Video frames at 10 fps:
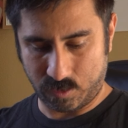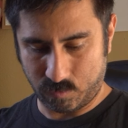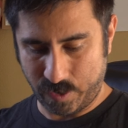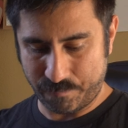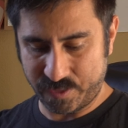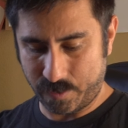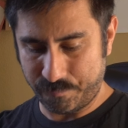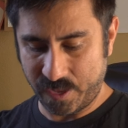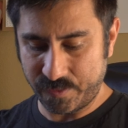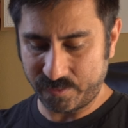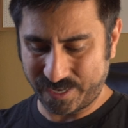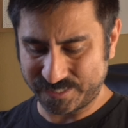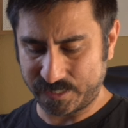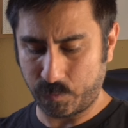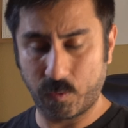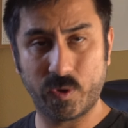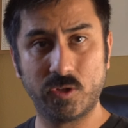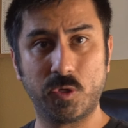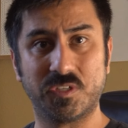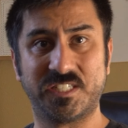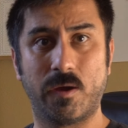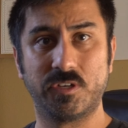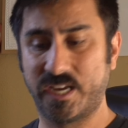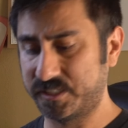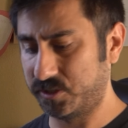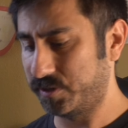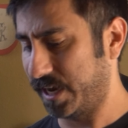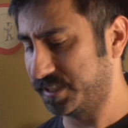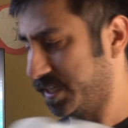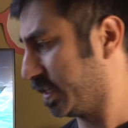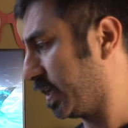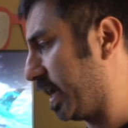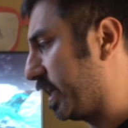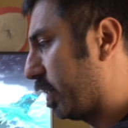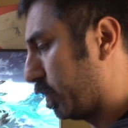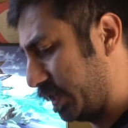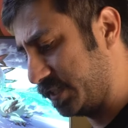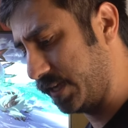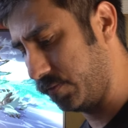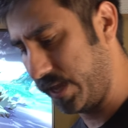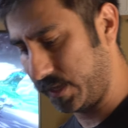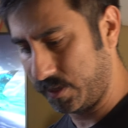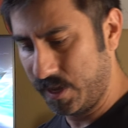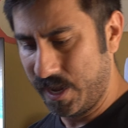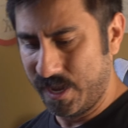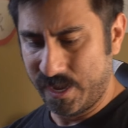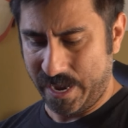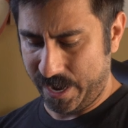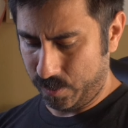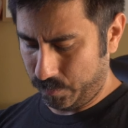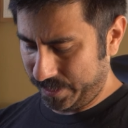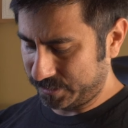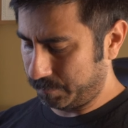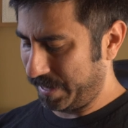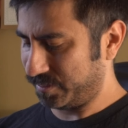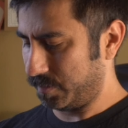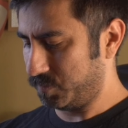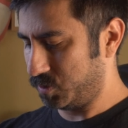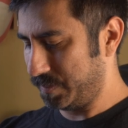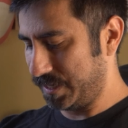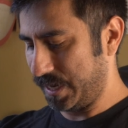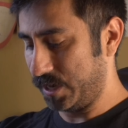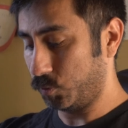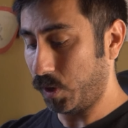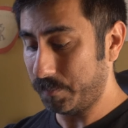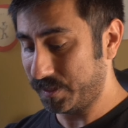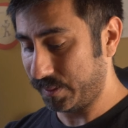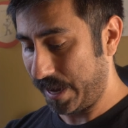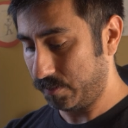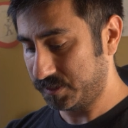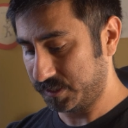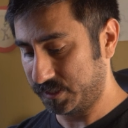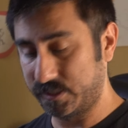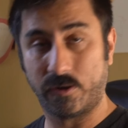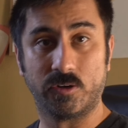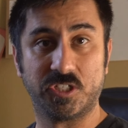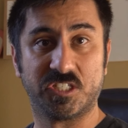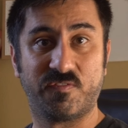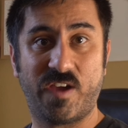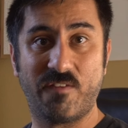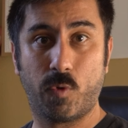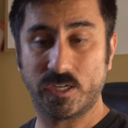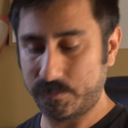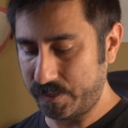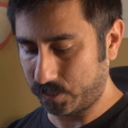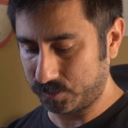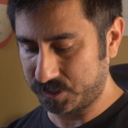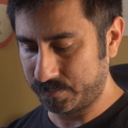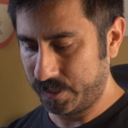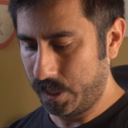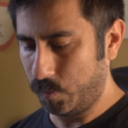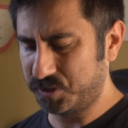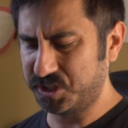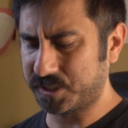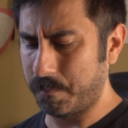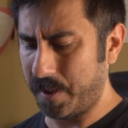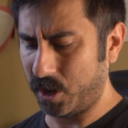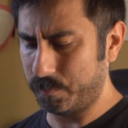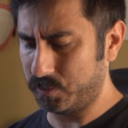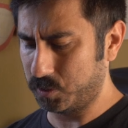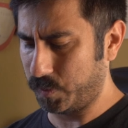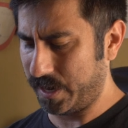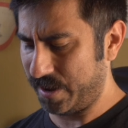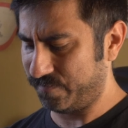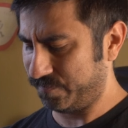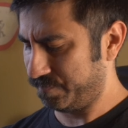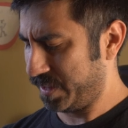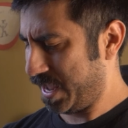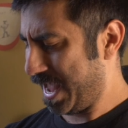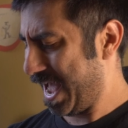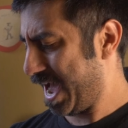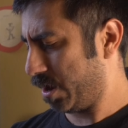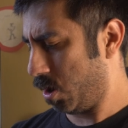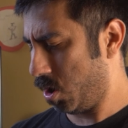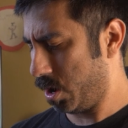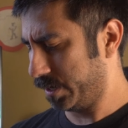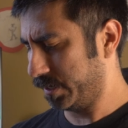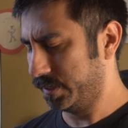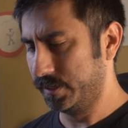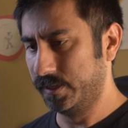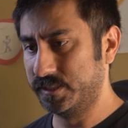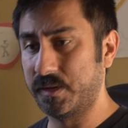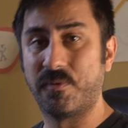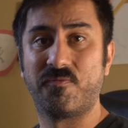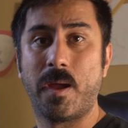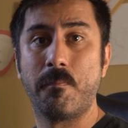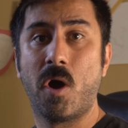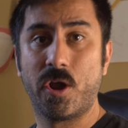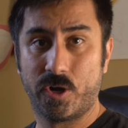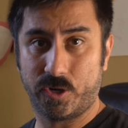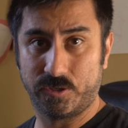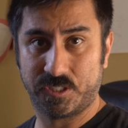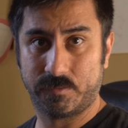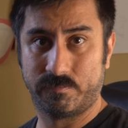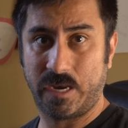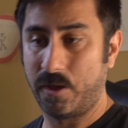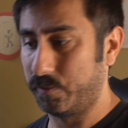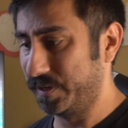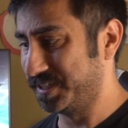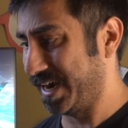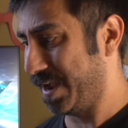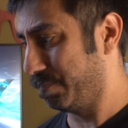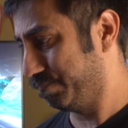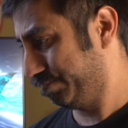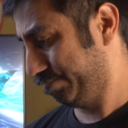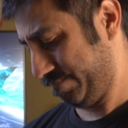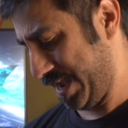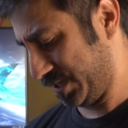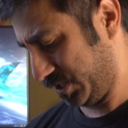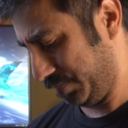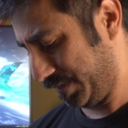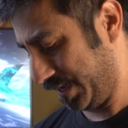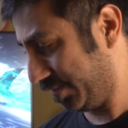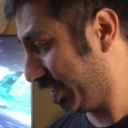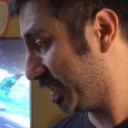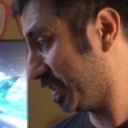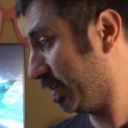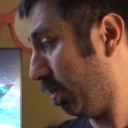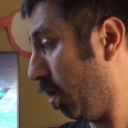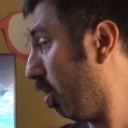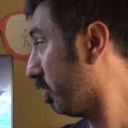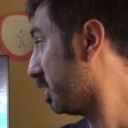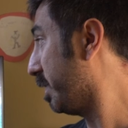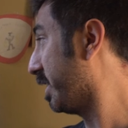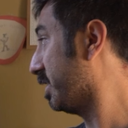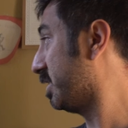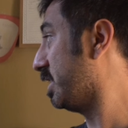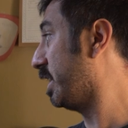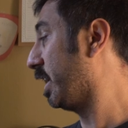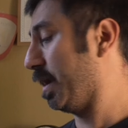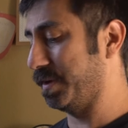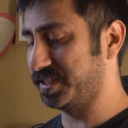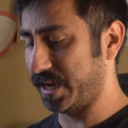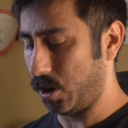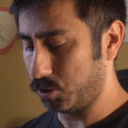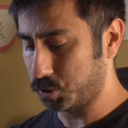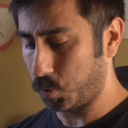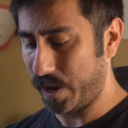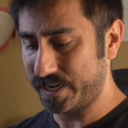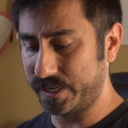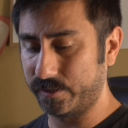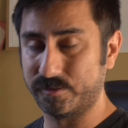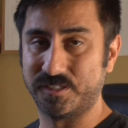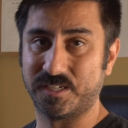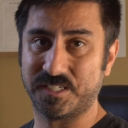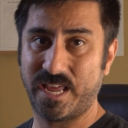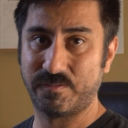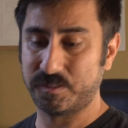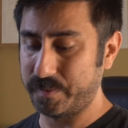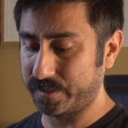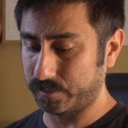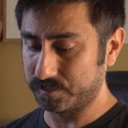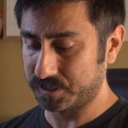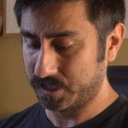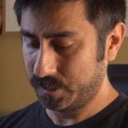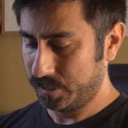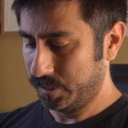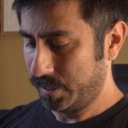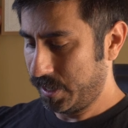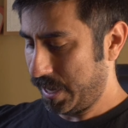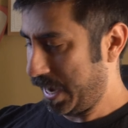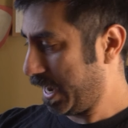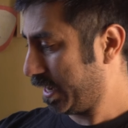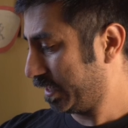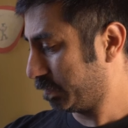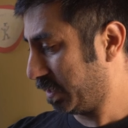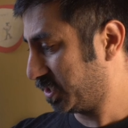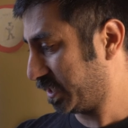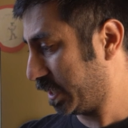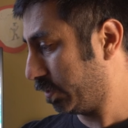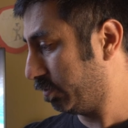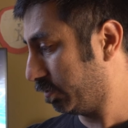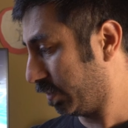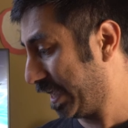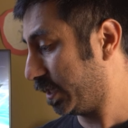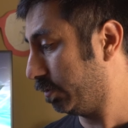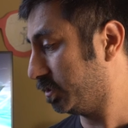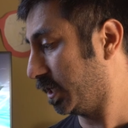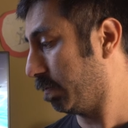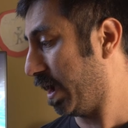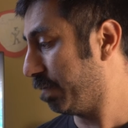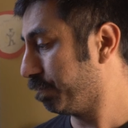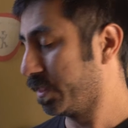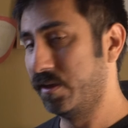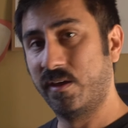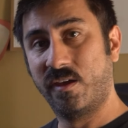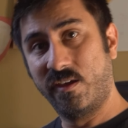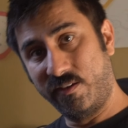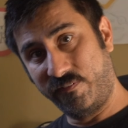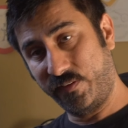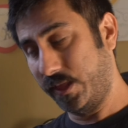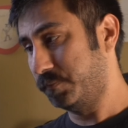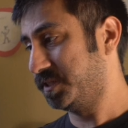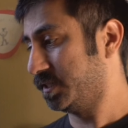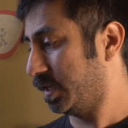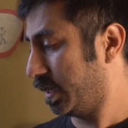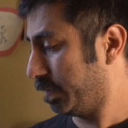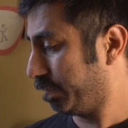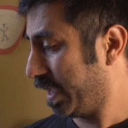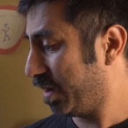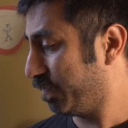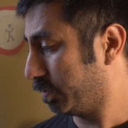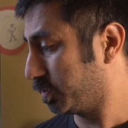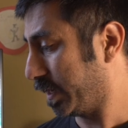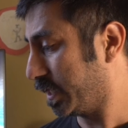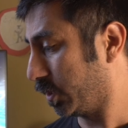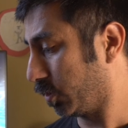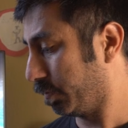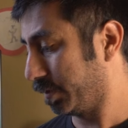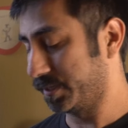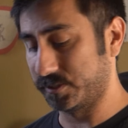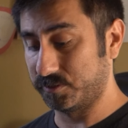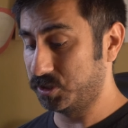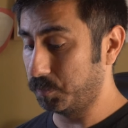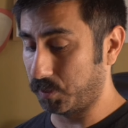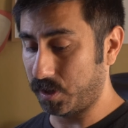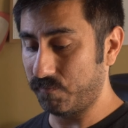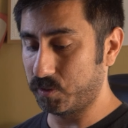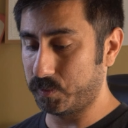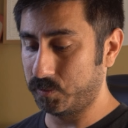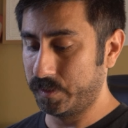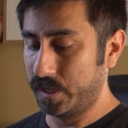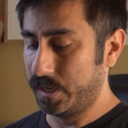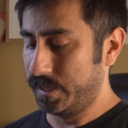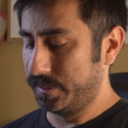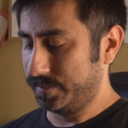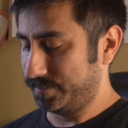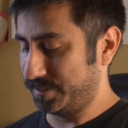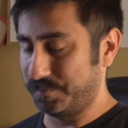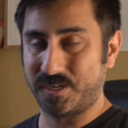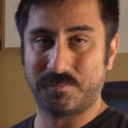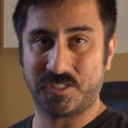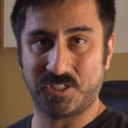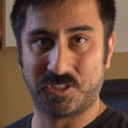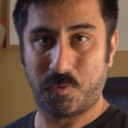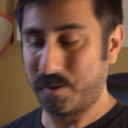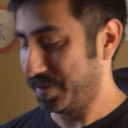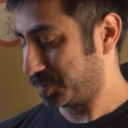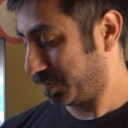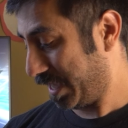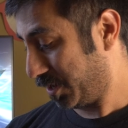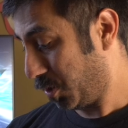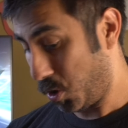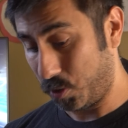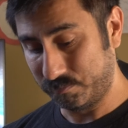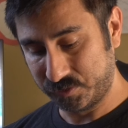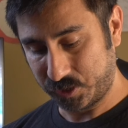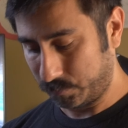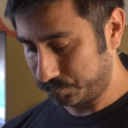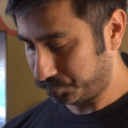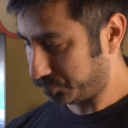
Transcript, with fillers: all wrapped up. And then, like I said, we will do a sound test so you guys can kind of hear what these sound like. I don't expect them to be incredibly loud since they're just 5 watt speakers, which is comparable to what I've had on some of my monitors. Now, the reason I actually am getting these at all is because the MSI Ultra Wide here doesn't have speakers. And as much as I u- like using my Philips um, headphones right here because they're super comfortable, sometimes I just don't want to mess with that at all. So